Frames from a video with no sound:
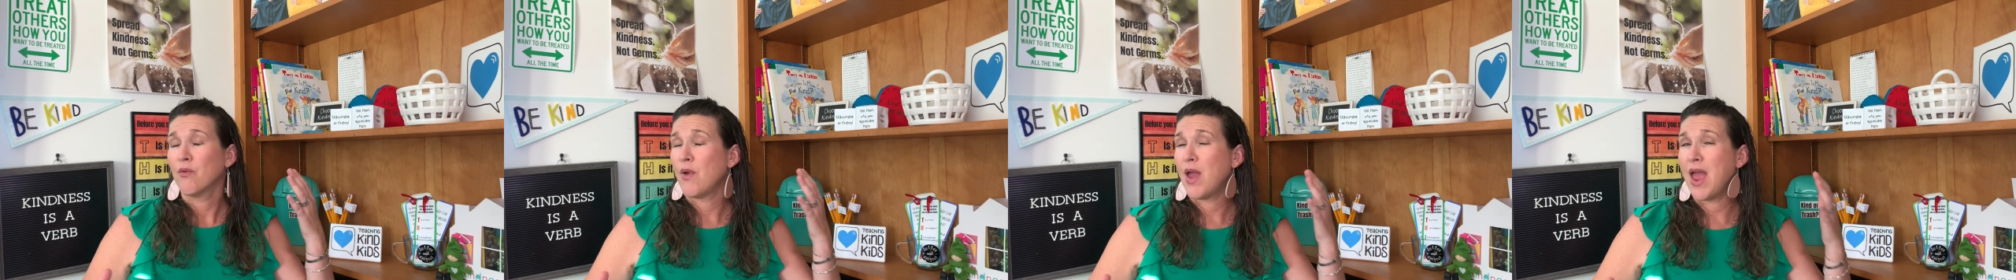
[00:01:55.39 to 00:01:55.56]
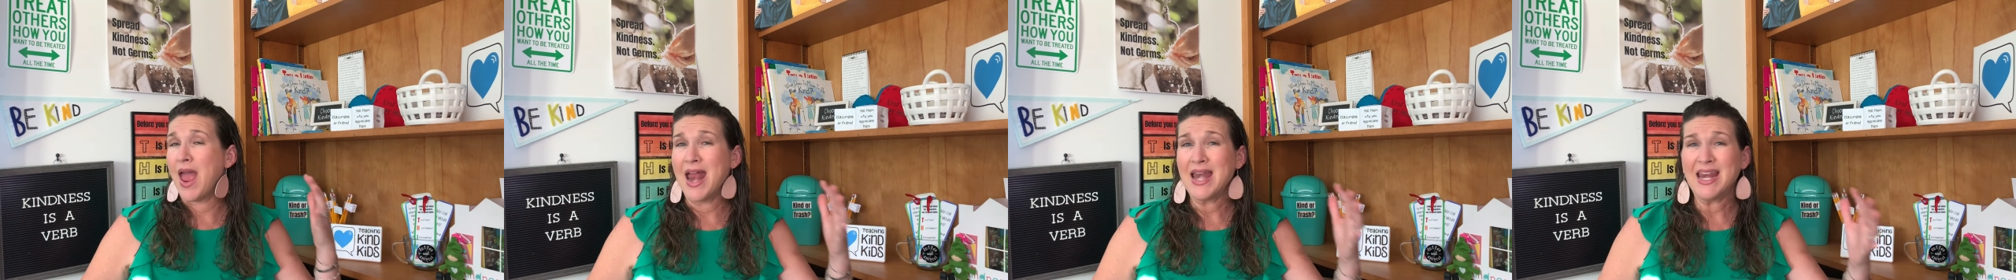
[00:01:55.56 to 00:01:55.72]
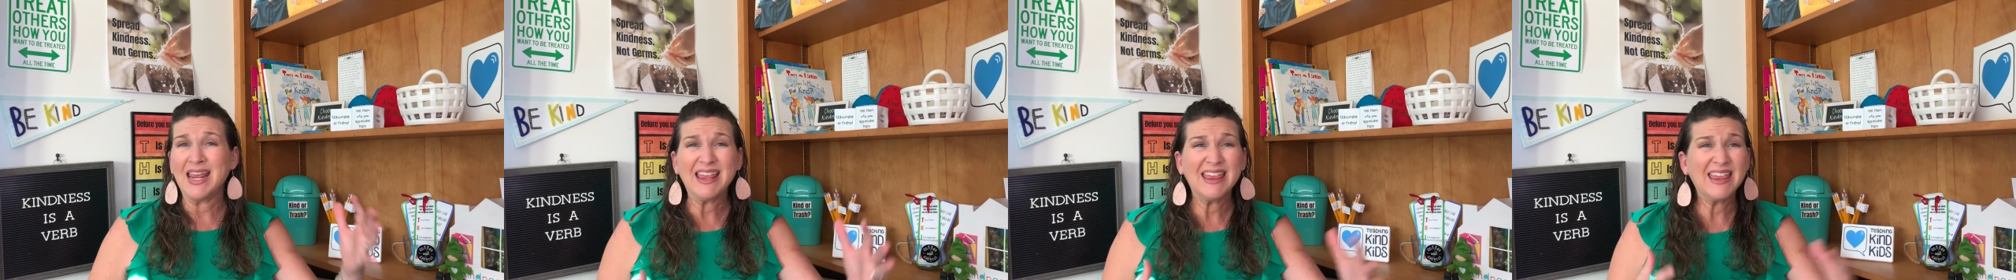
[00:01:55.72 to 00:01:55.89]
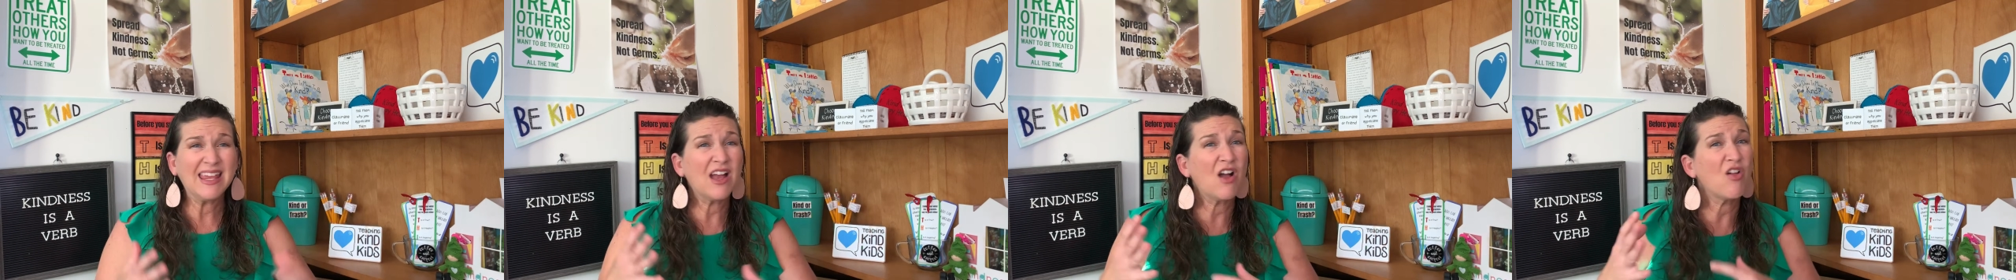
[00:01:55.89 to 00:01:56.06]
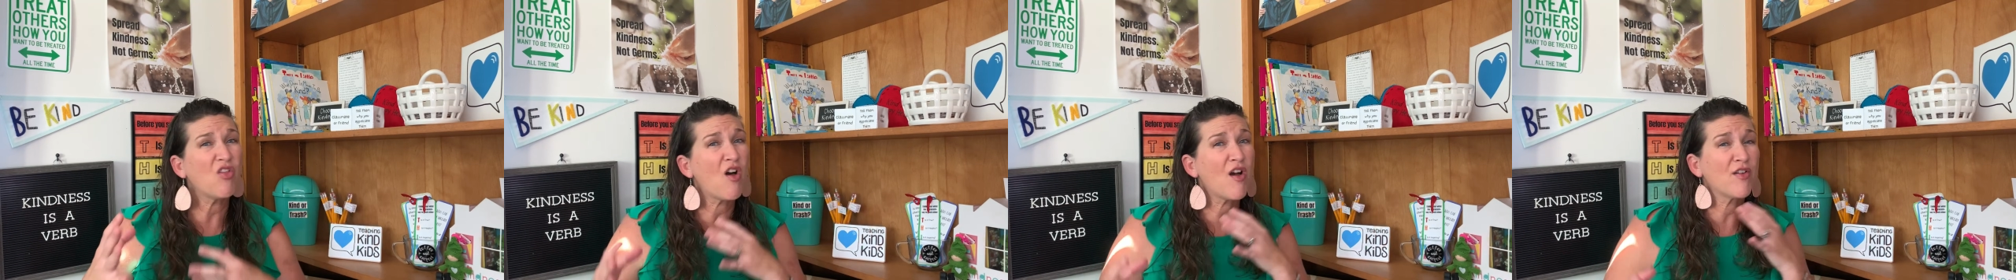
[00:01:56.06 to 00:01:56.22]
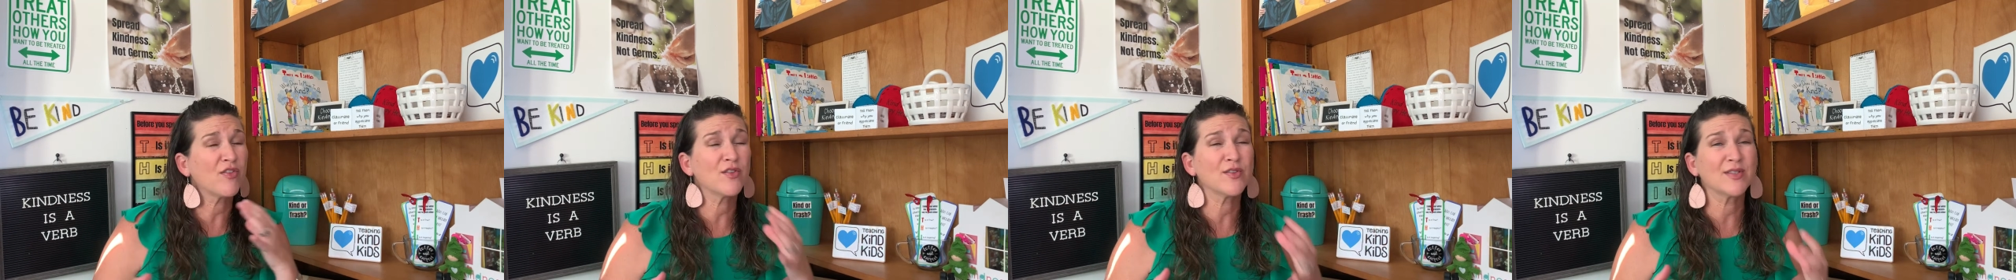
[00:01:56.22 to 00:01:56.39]
anything
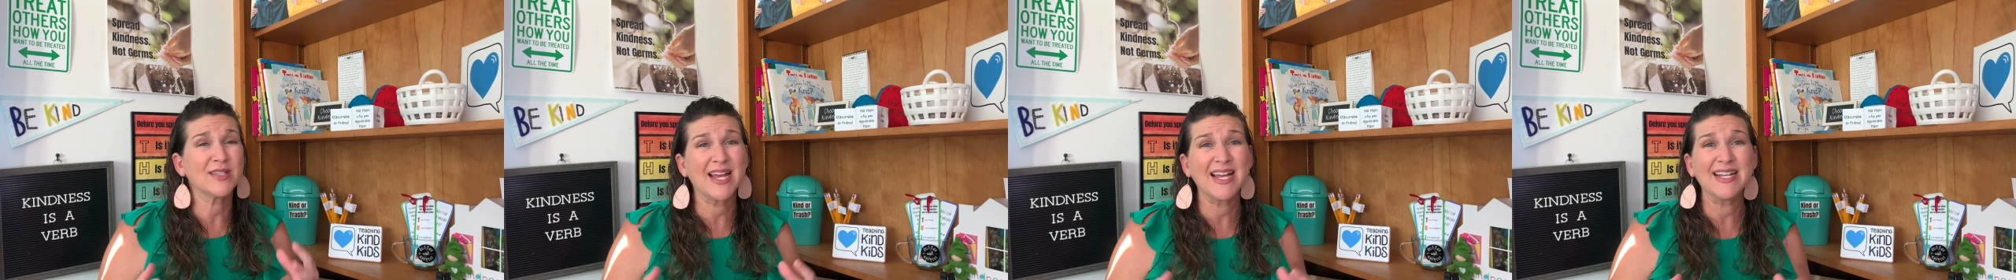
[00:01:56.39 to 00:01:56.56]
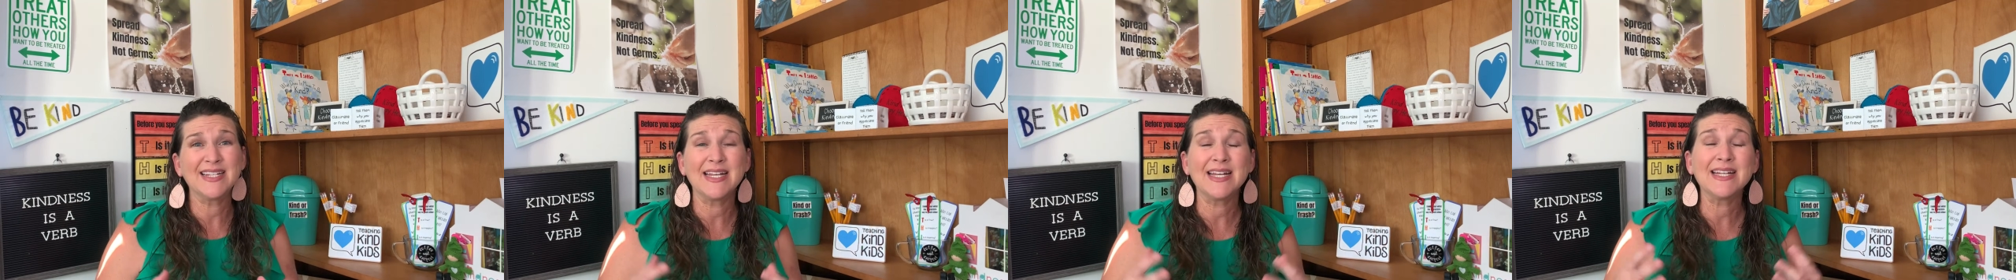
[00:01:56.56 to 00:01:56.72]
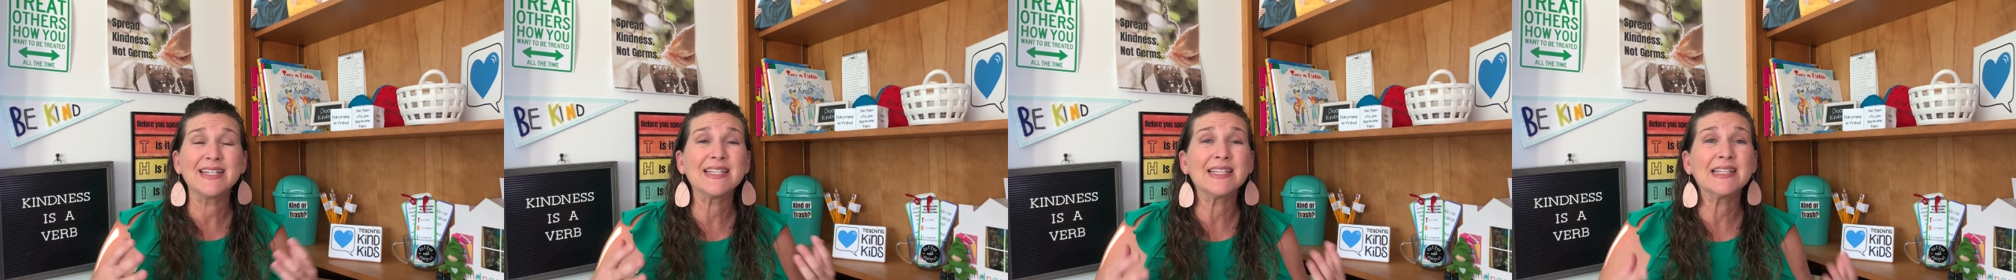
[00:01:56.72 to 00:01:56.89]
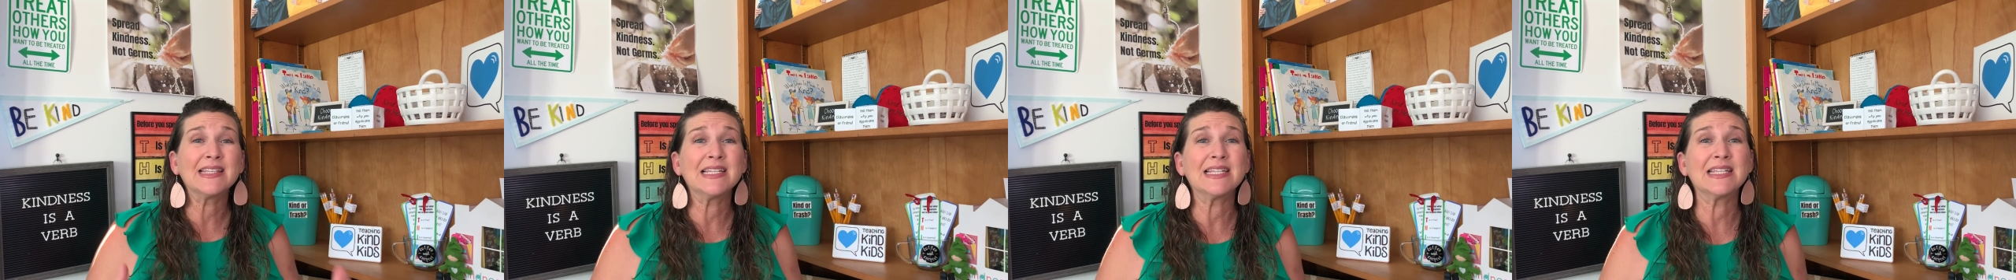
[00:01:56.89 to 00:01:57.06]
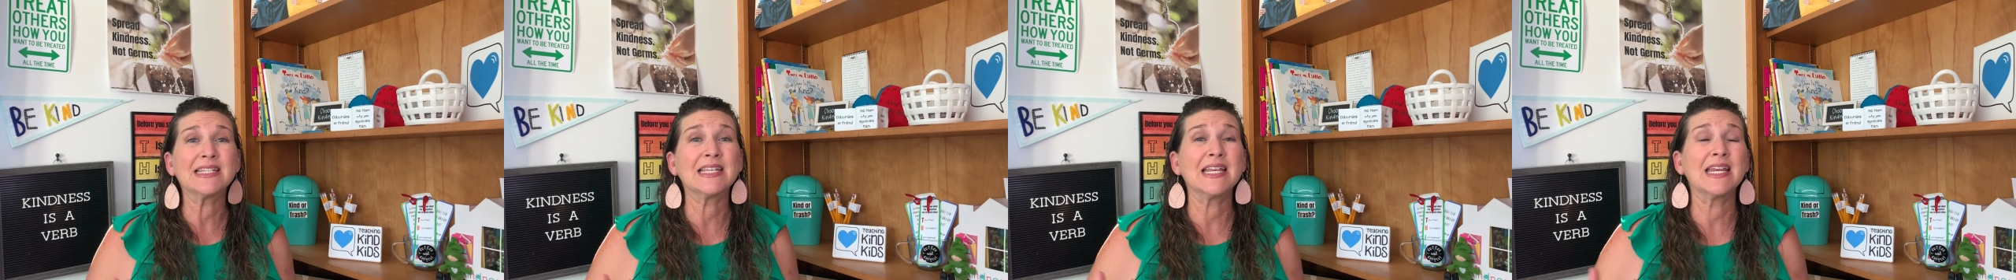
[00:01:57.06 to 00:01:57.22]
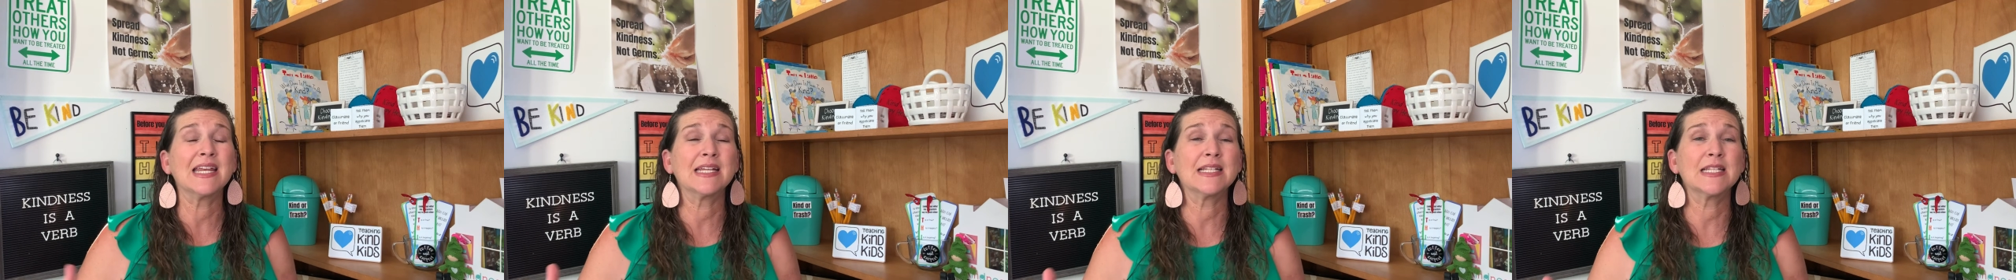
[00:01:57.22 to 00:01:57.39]
along those lines, it's
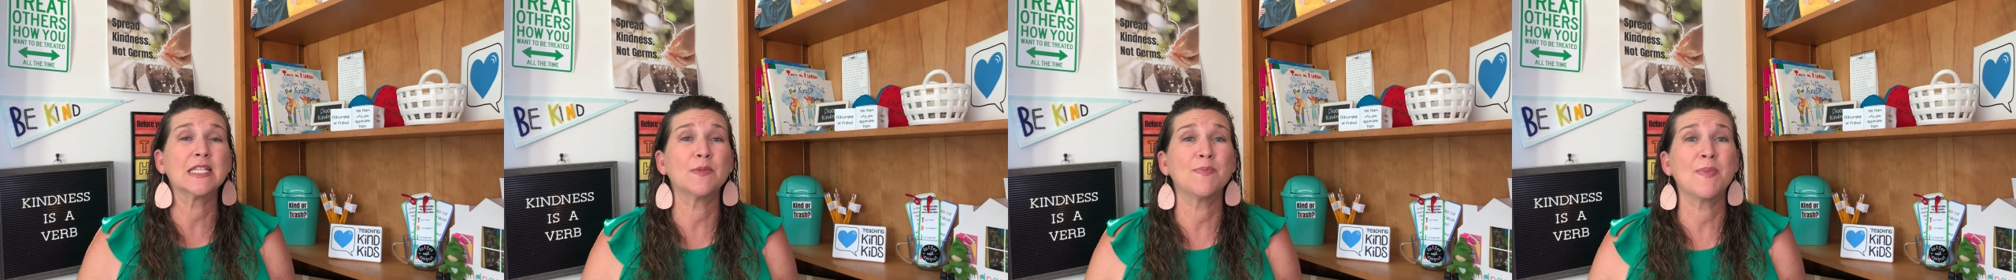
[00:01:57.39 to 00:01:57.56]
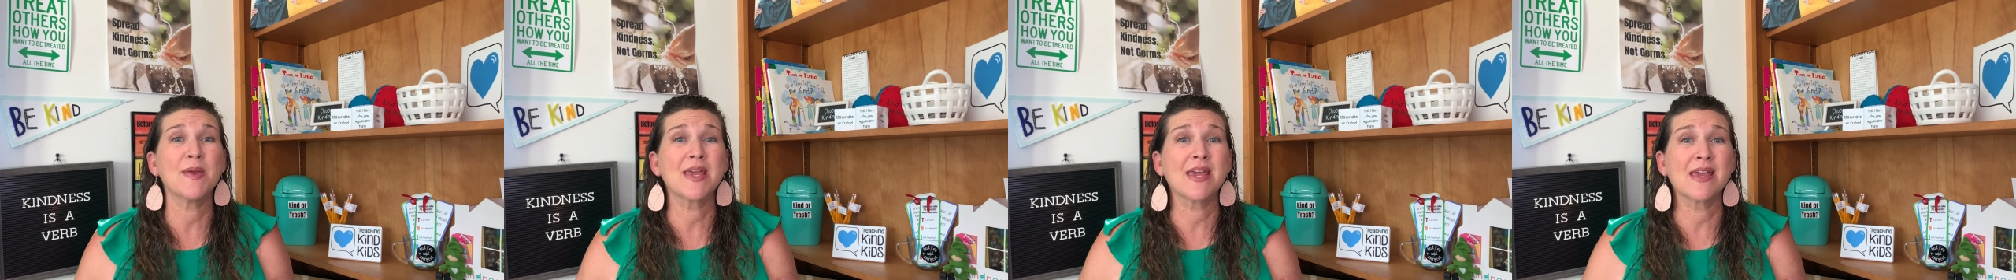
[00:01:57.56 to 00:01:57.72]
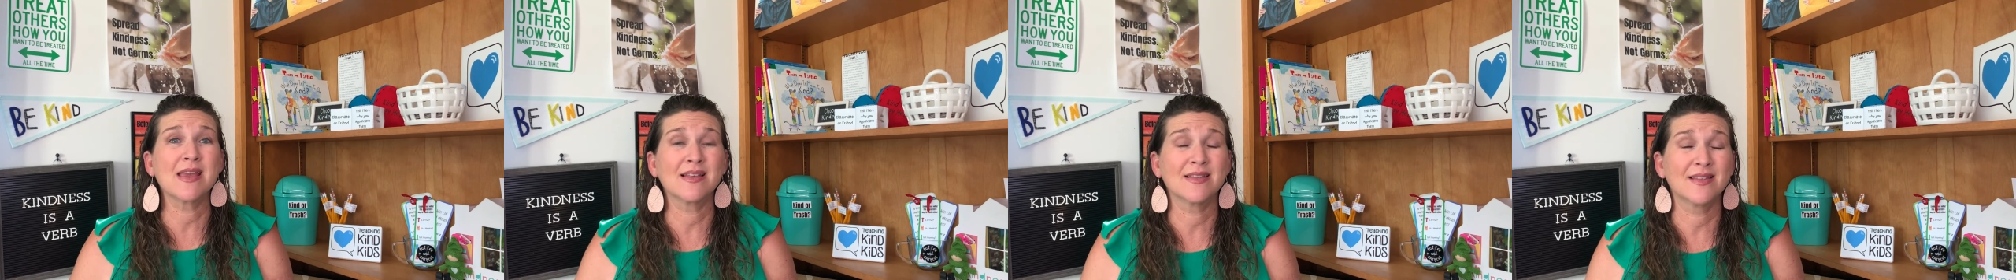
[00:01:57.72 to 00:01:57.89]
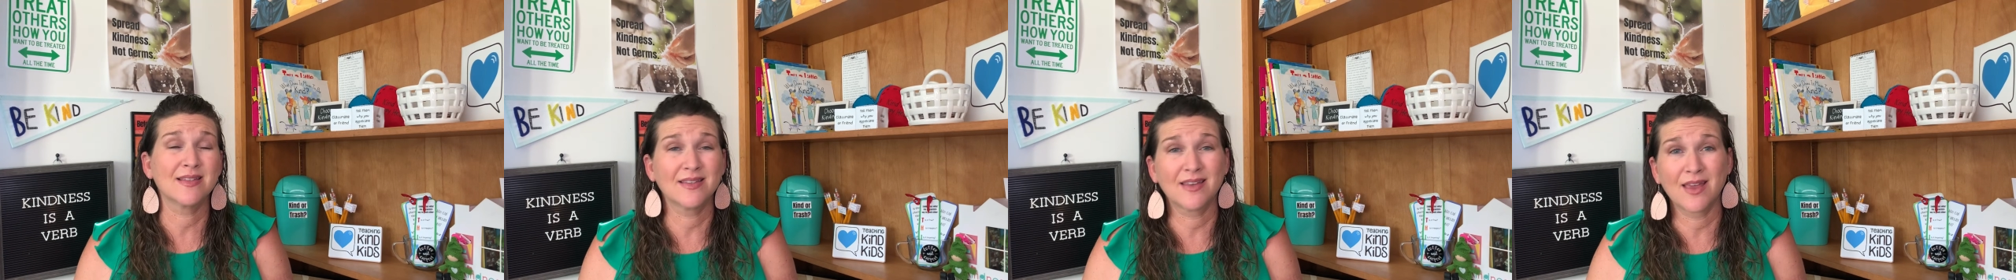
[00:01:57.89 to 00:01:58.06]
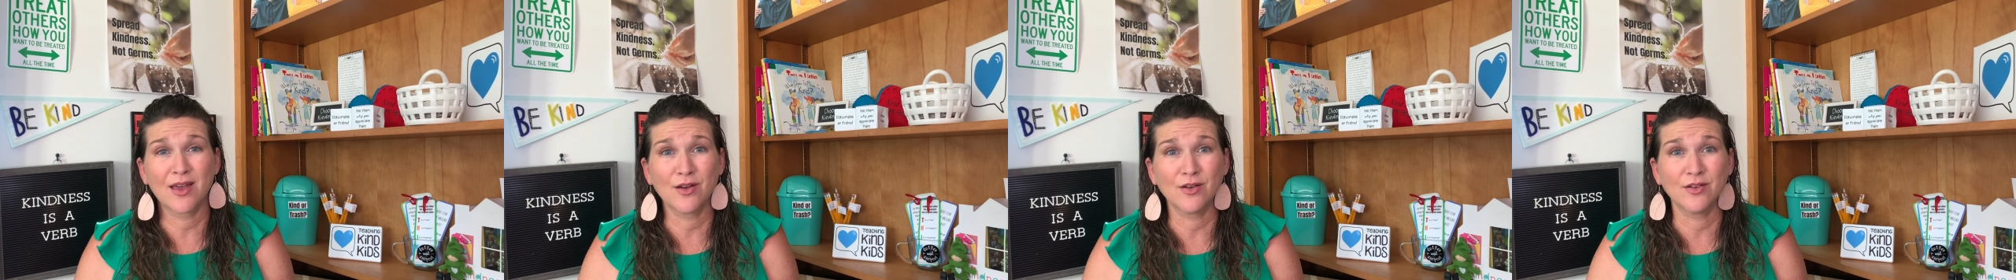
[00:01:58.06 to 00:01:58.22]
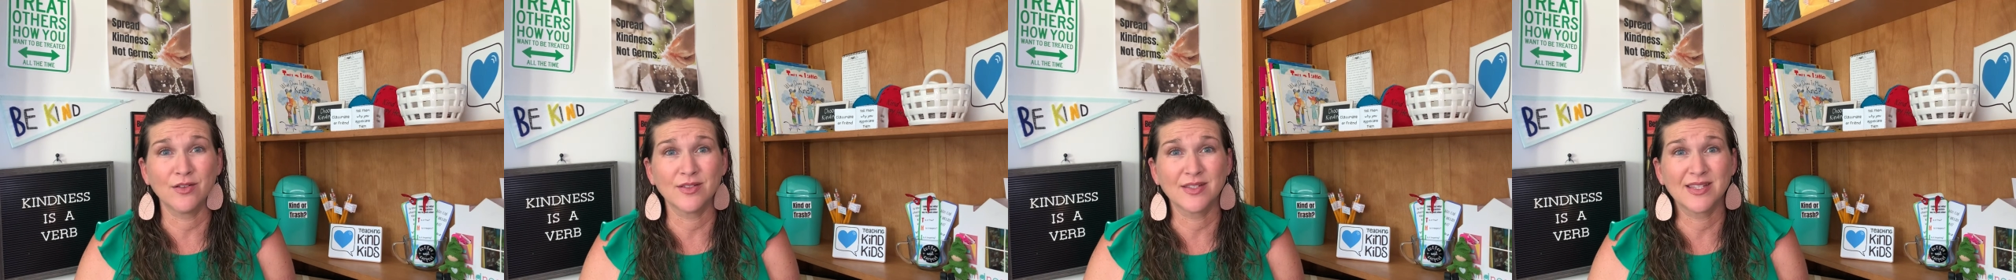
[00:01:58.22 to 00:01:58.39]
listening and speaking
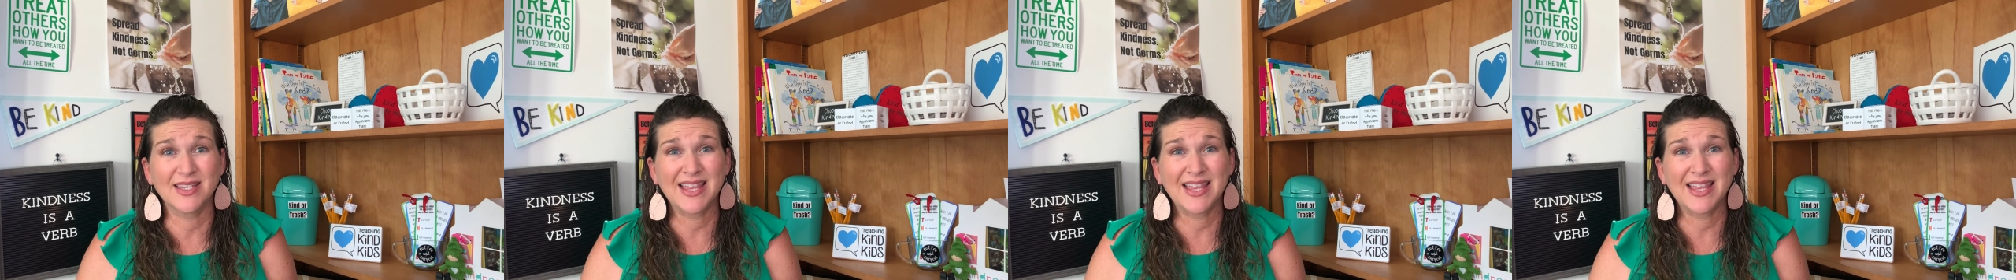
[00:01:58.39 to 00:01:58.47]
skills.